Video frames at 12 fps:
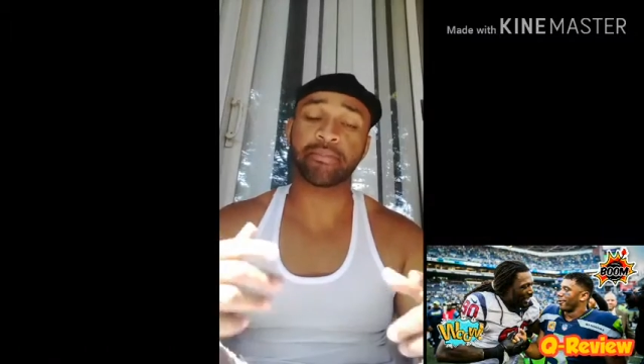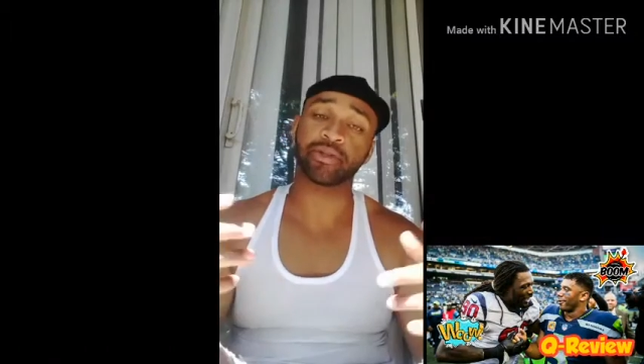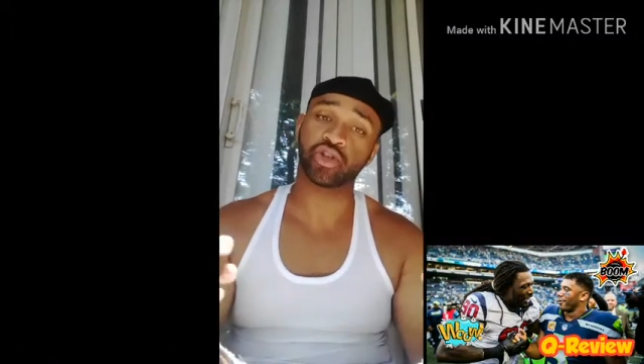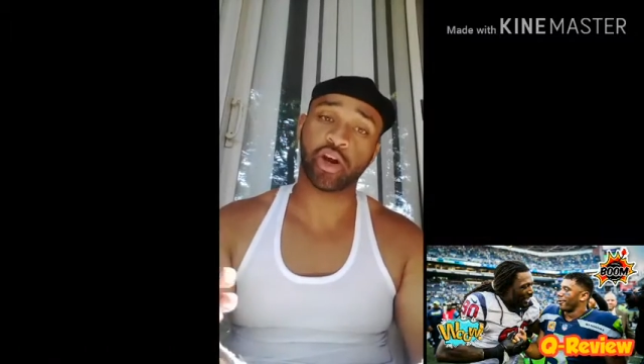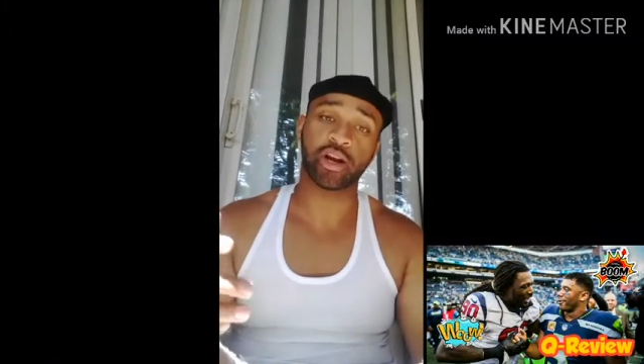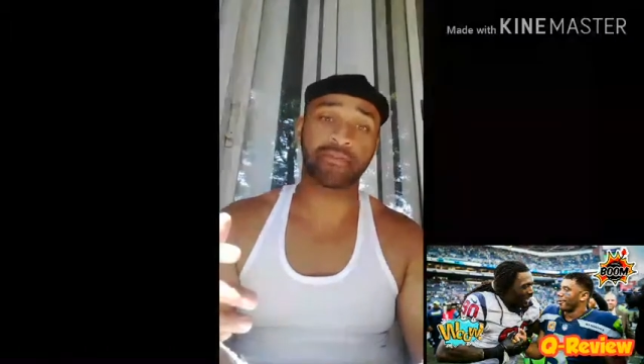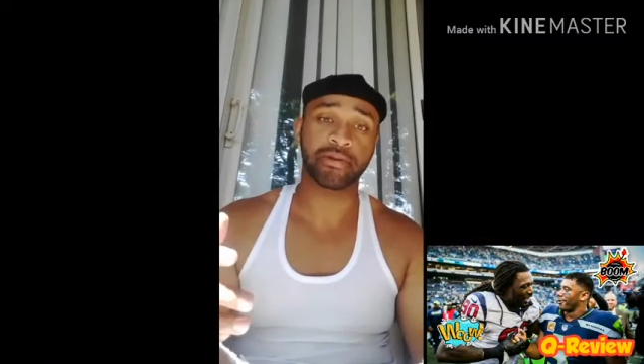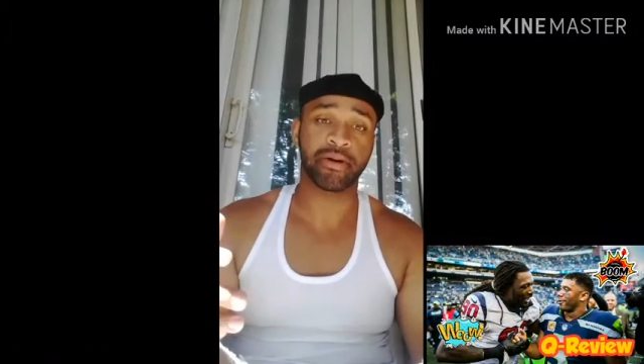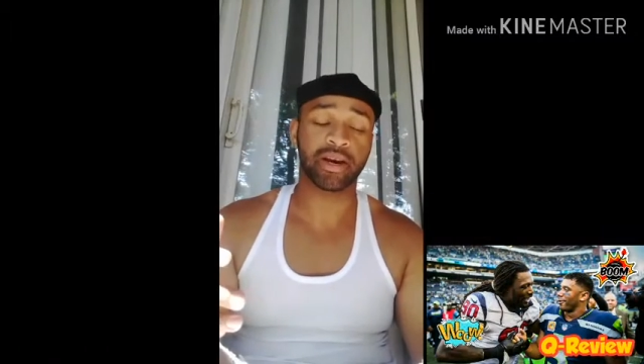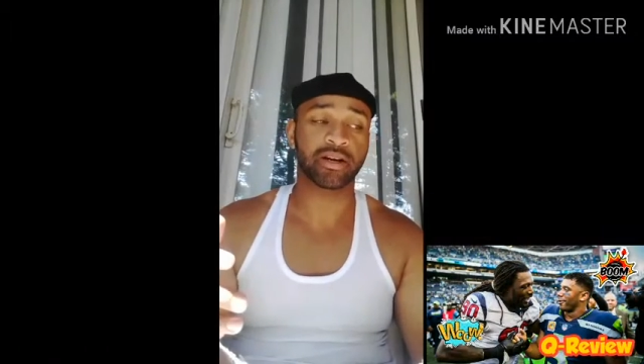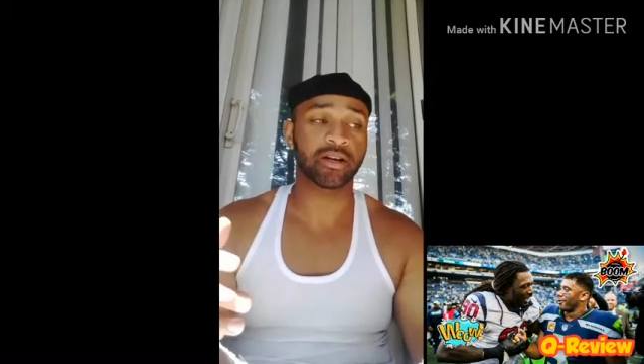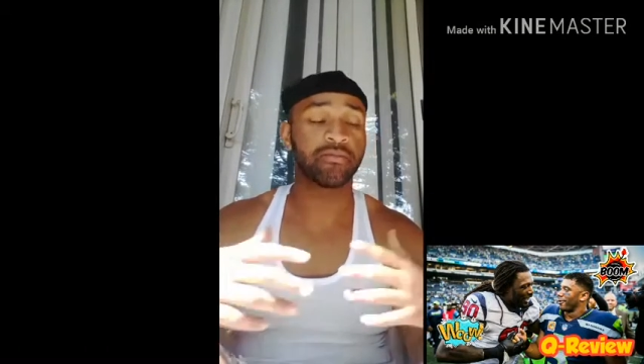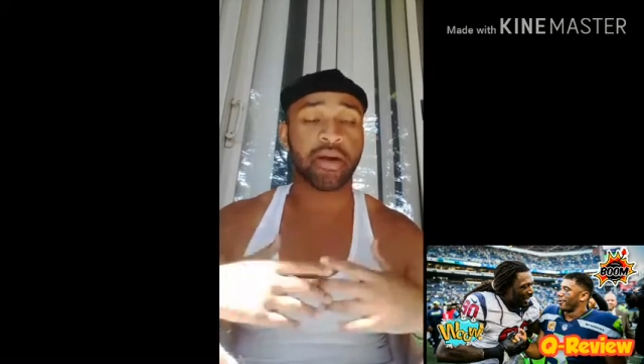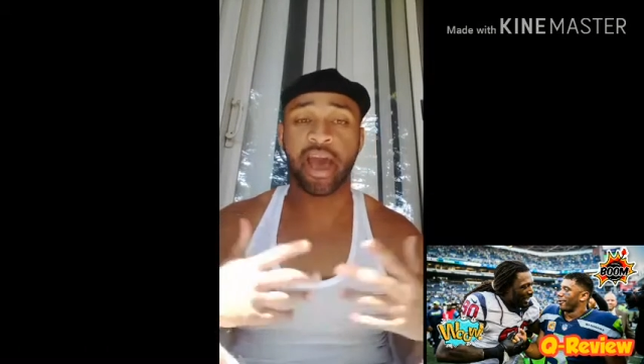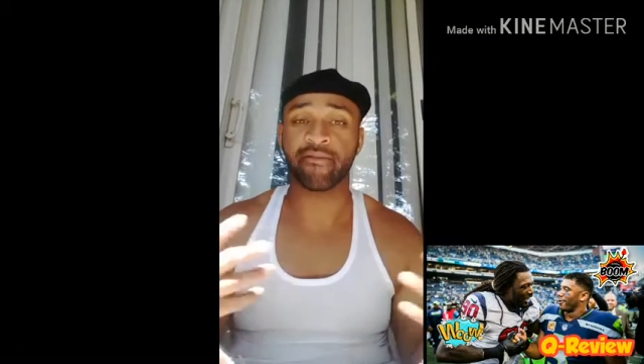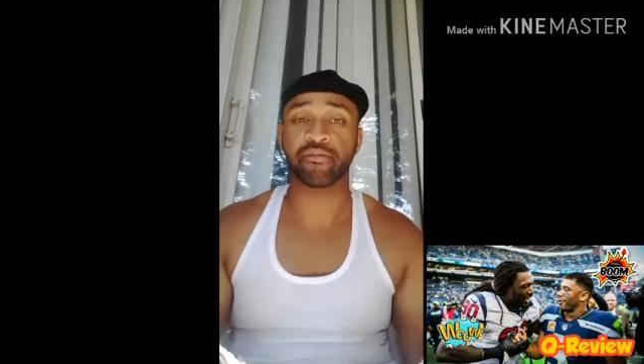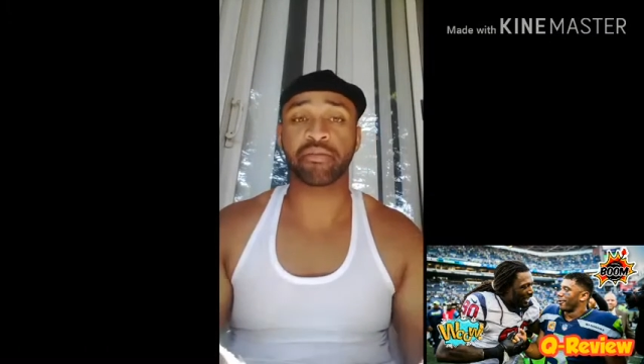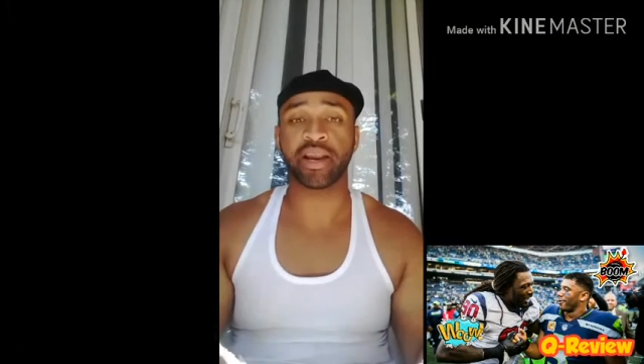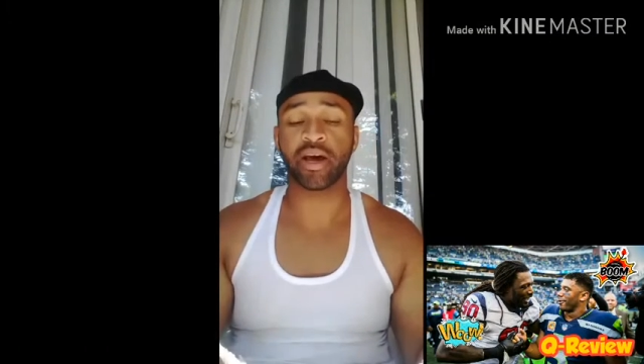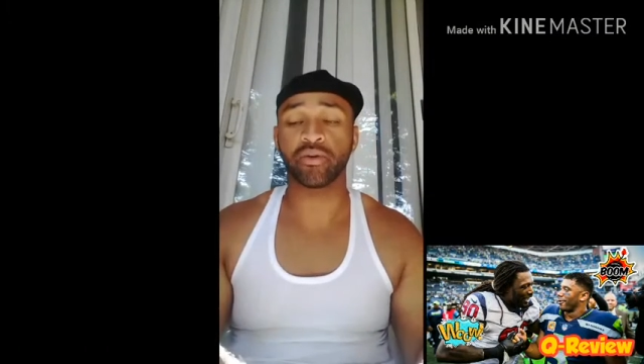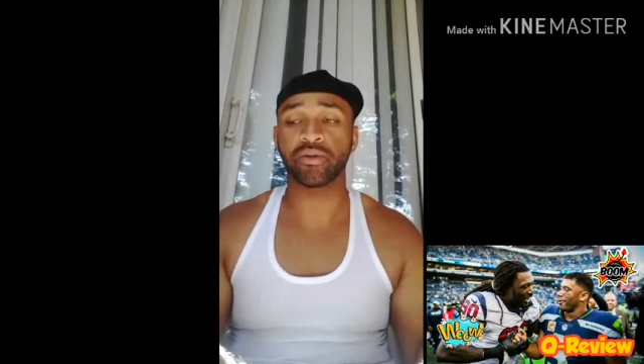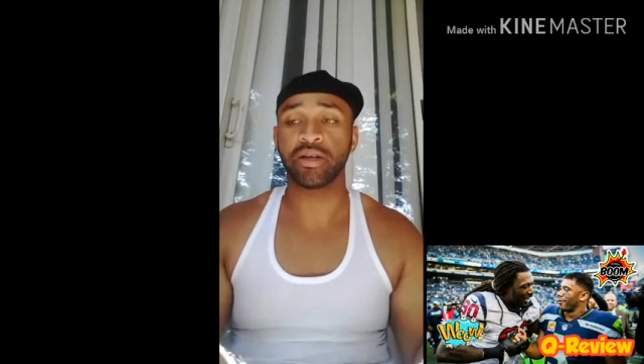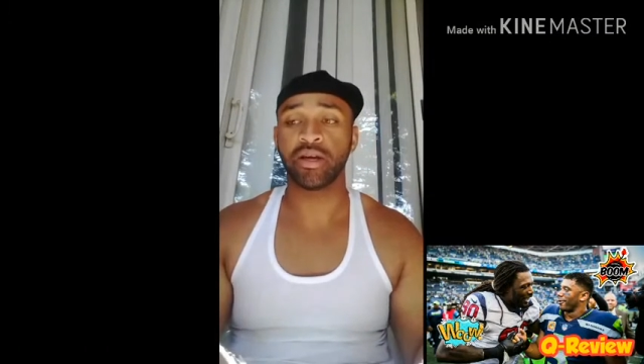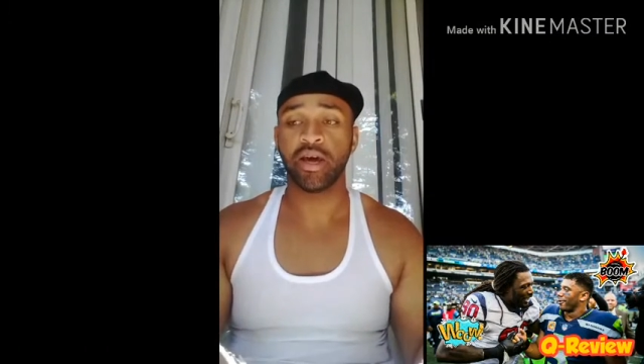I've been trying to be better than them. Haven't been
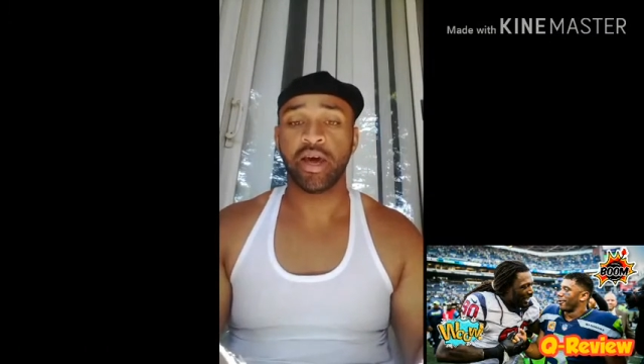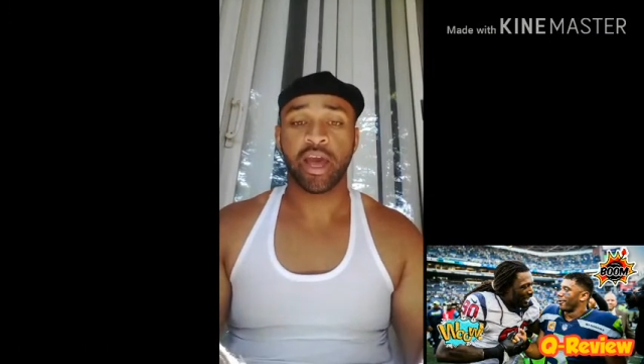healthy.